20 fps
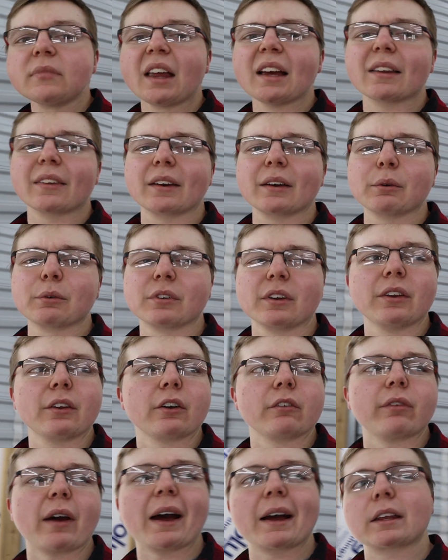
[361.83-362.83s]
I think it was either
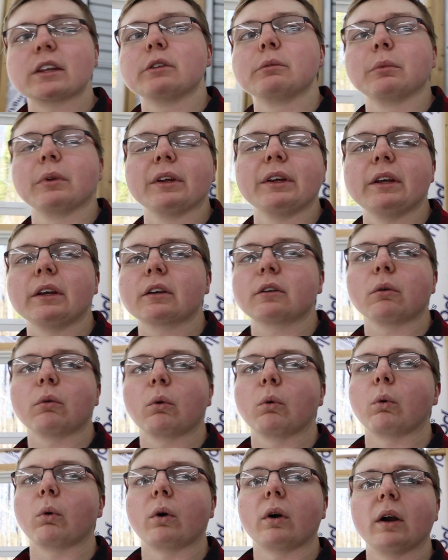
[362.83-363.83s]
a vacuum leak,
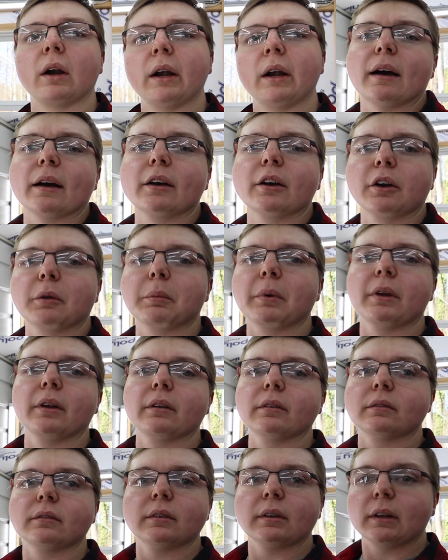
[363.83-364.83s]
or could have
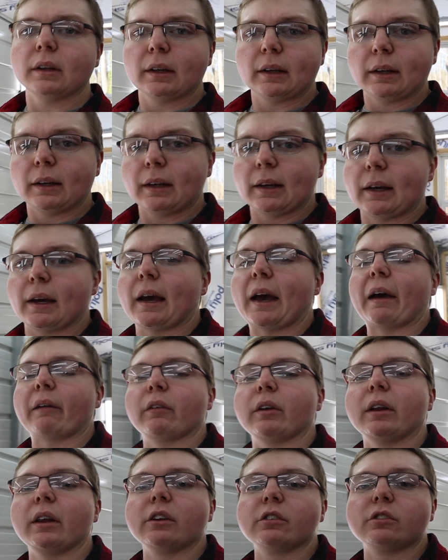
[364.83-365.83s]
been
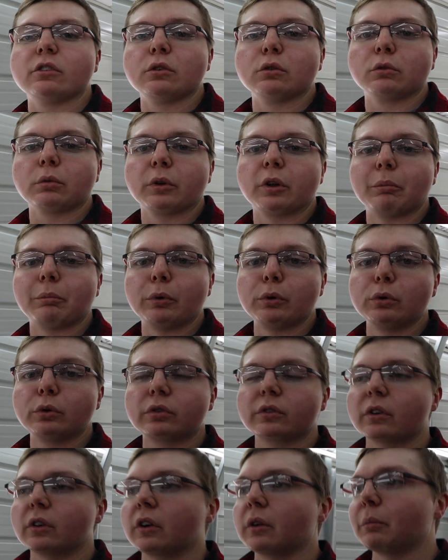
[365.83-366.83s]
having issues with the
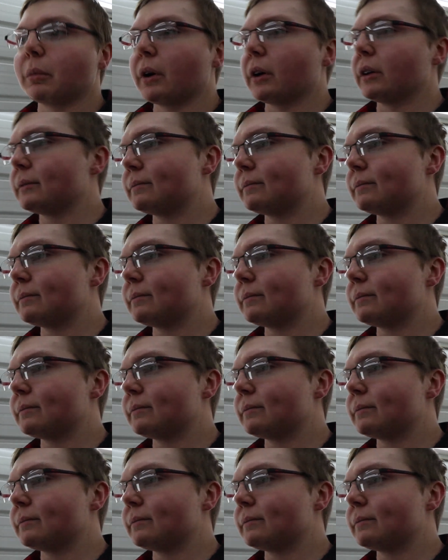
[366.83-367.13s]
booster, but